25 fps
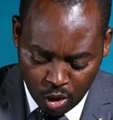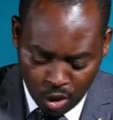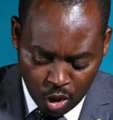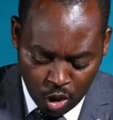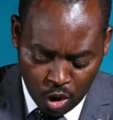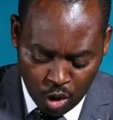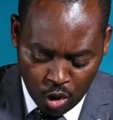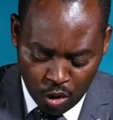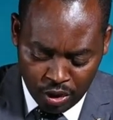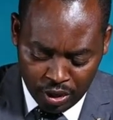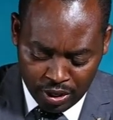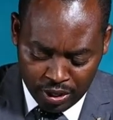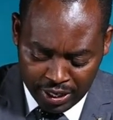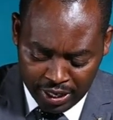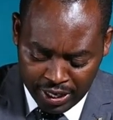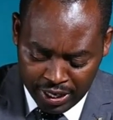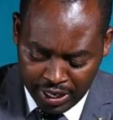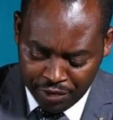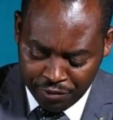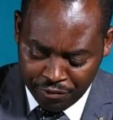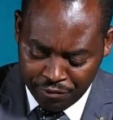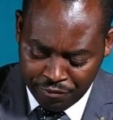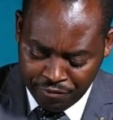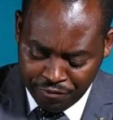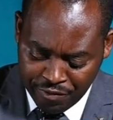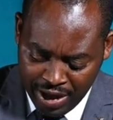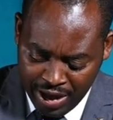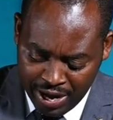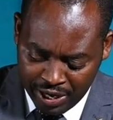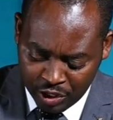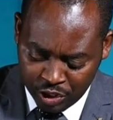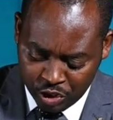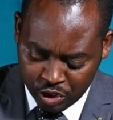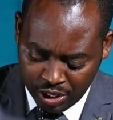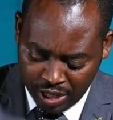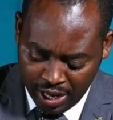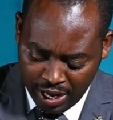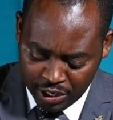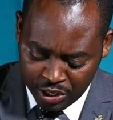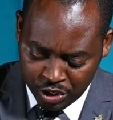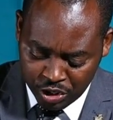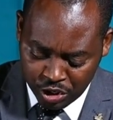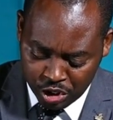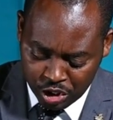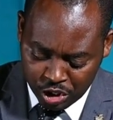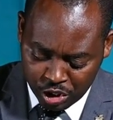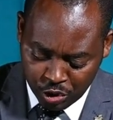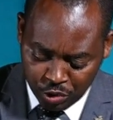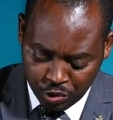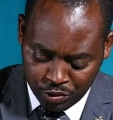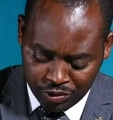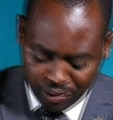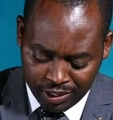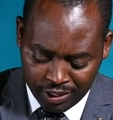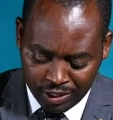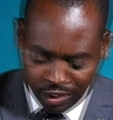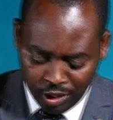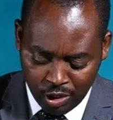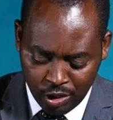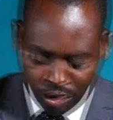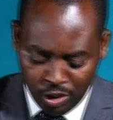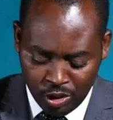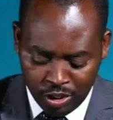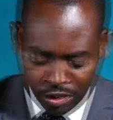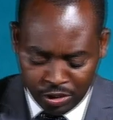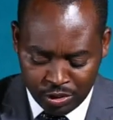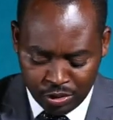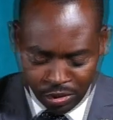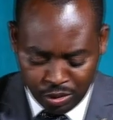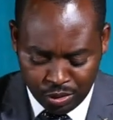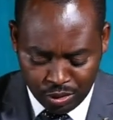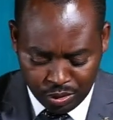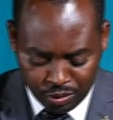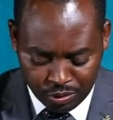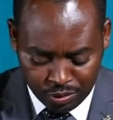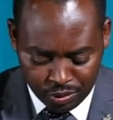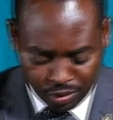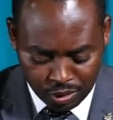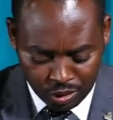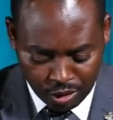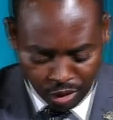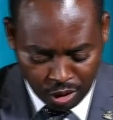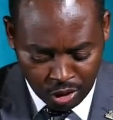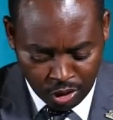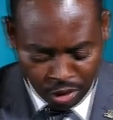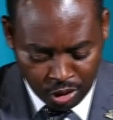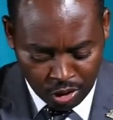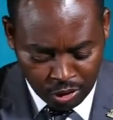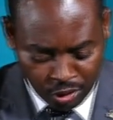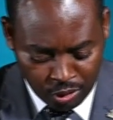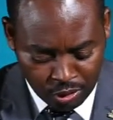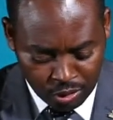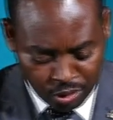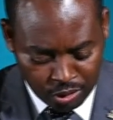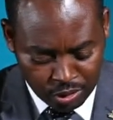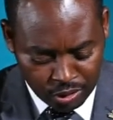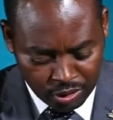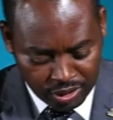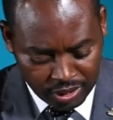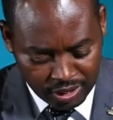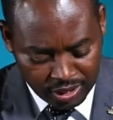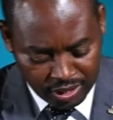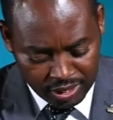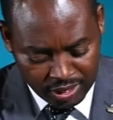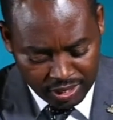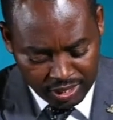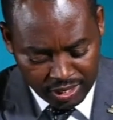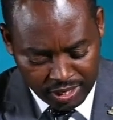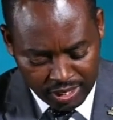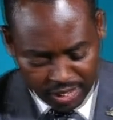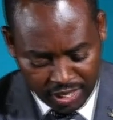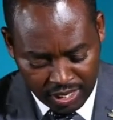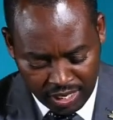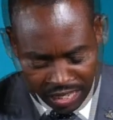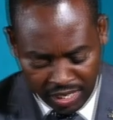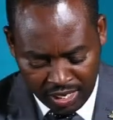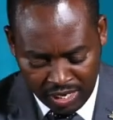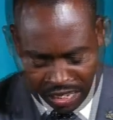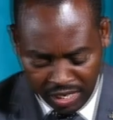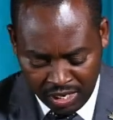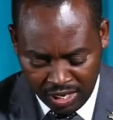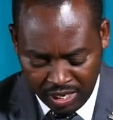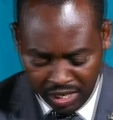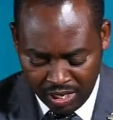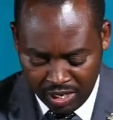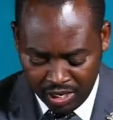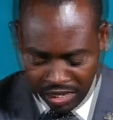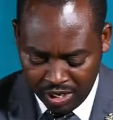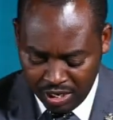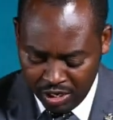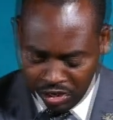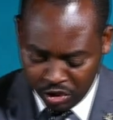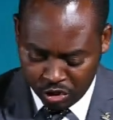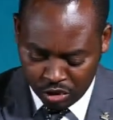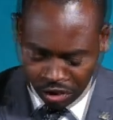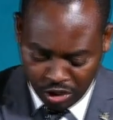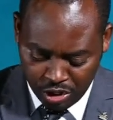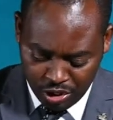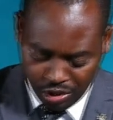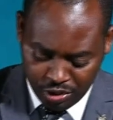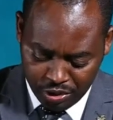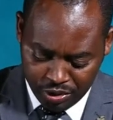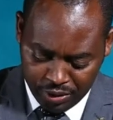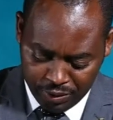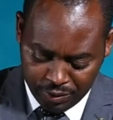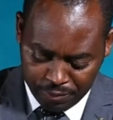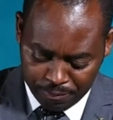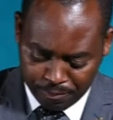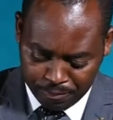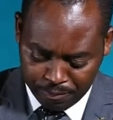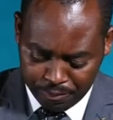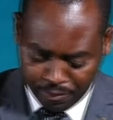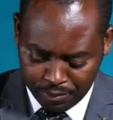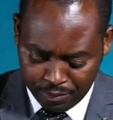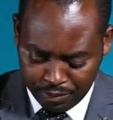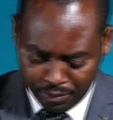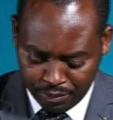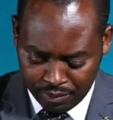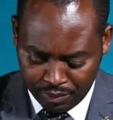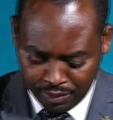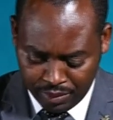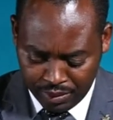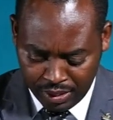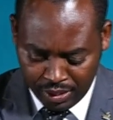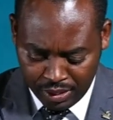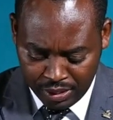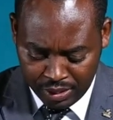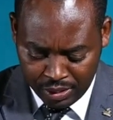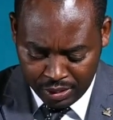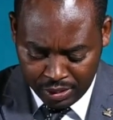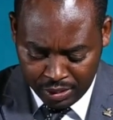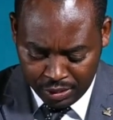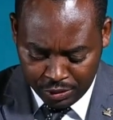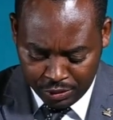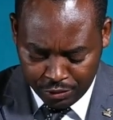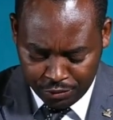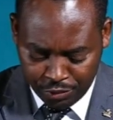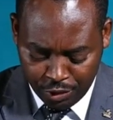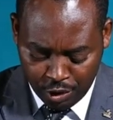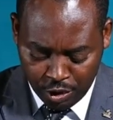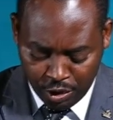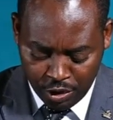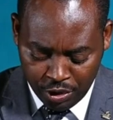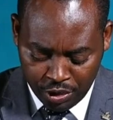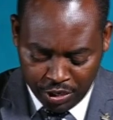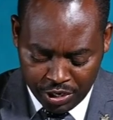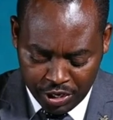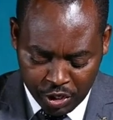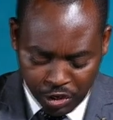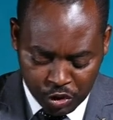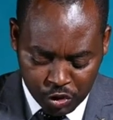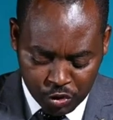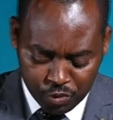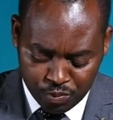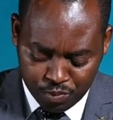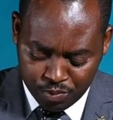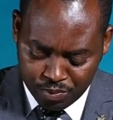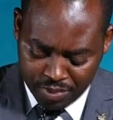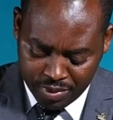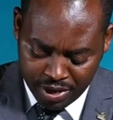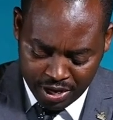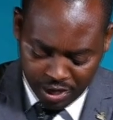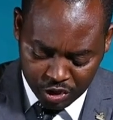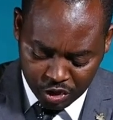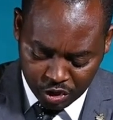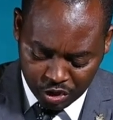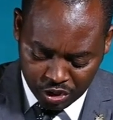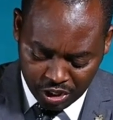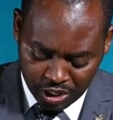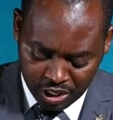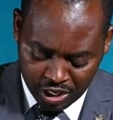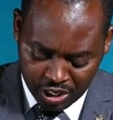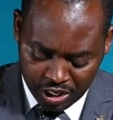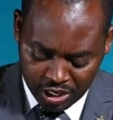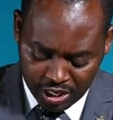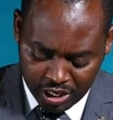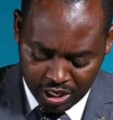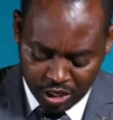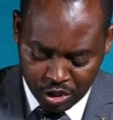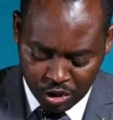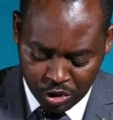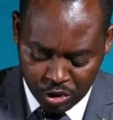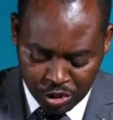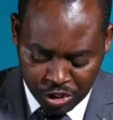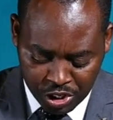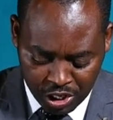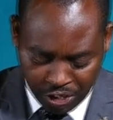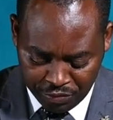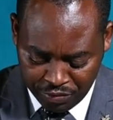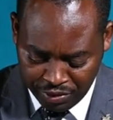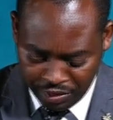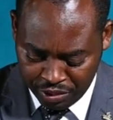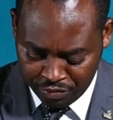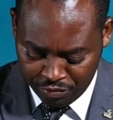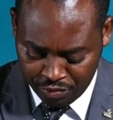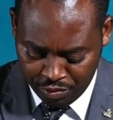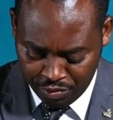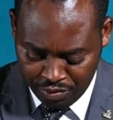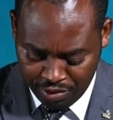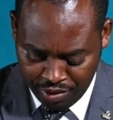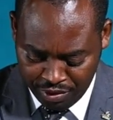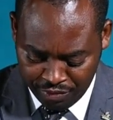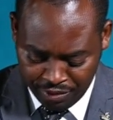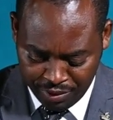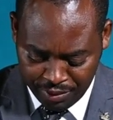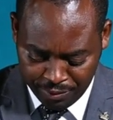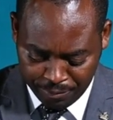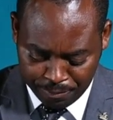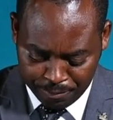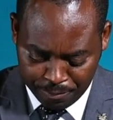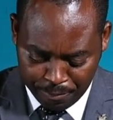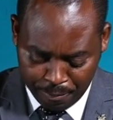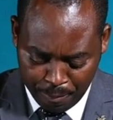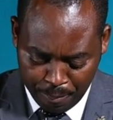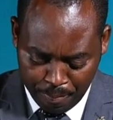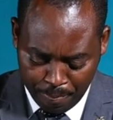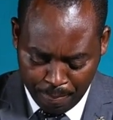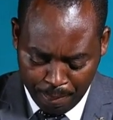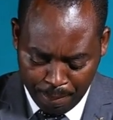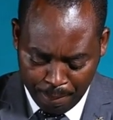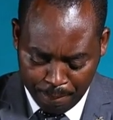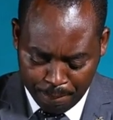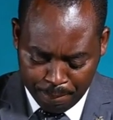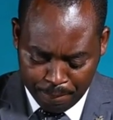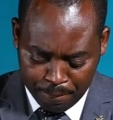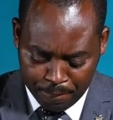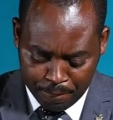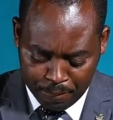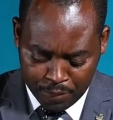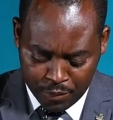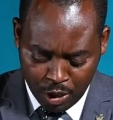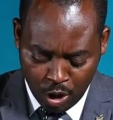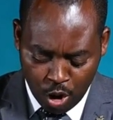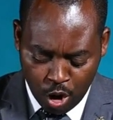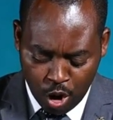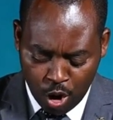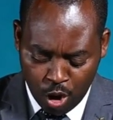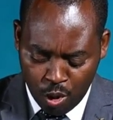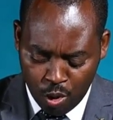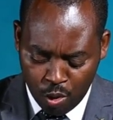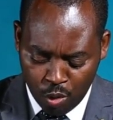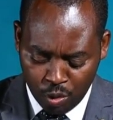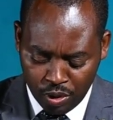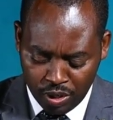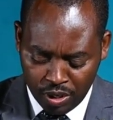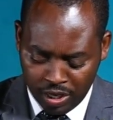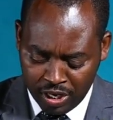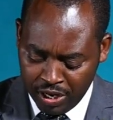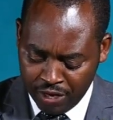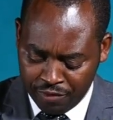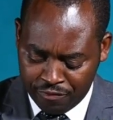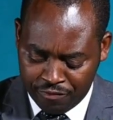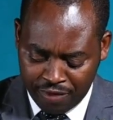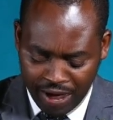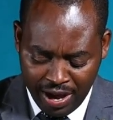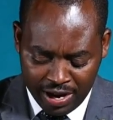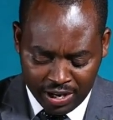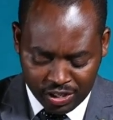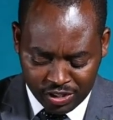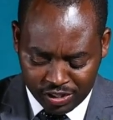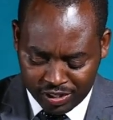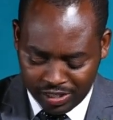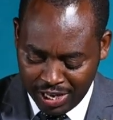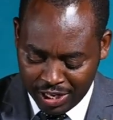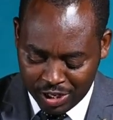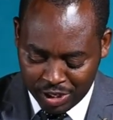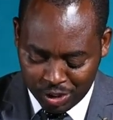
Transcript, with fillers: Oh, give thanks unto the Lord, Oh. He, is good, for his mercy endureth forever. Oh, give thanks